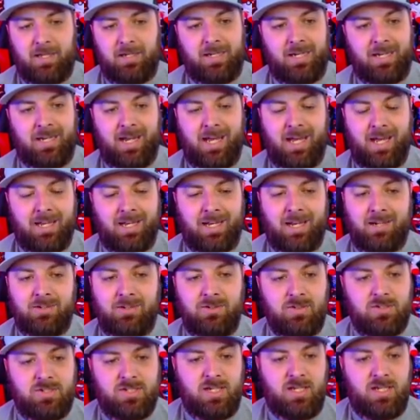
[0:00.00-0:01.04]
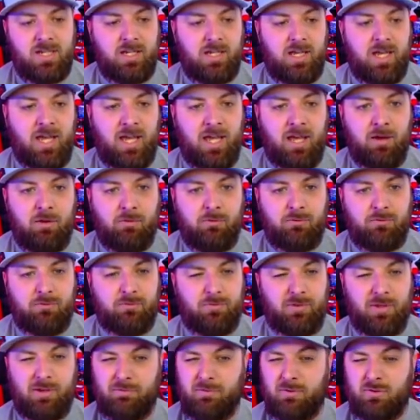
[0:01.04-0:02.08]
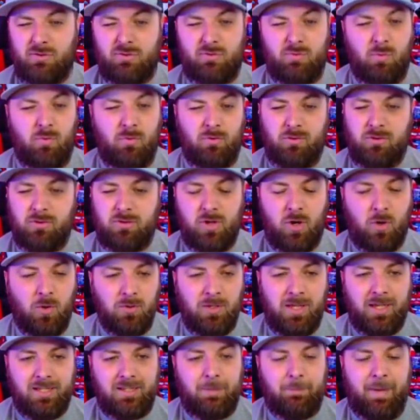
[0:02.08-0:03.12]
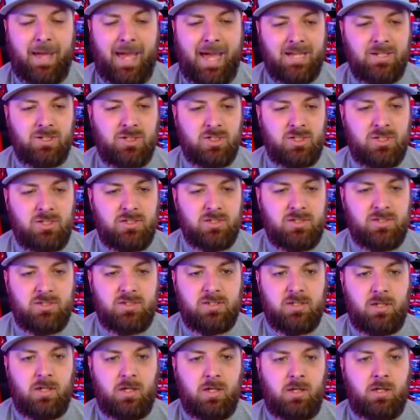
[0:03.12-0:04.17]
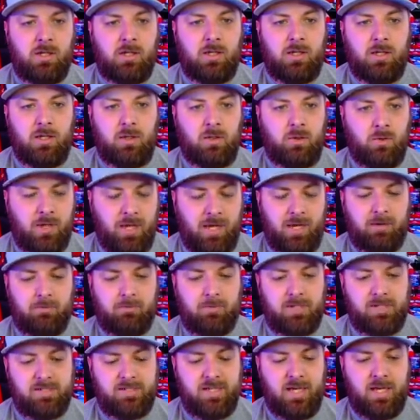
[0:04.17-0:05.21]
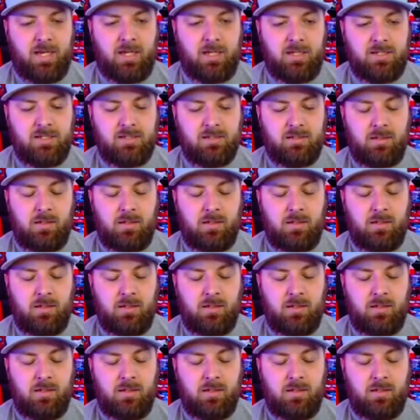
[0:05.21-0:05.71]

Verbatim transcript: And as you see, if you don't like the patches, you can reset it.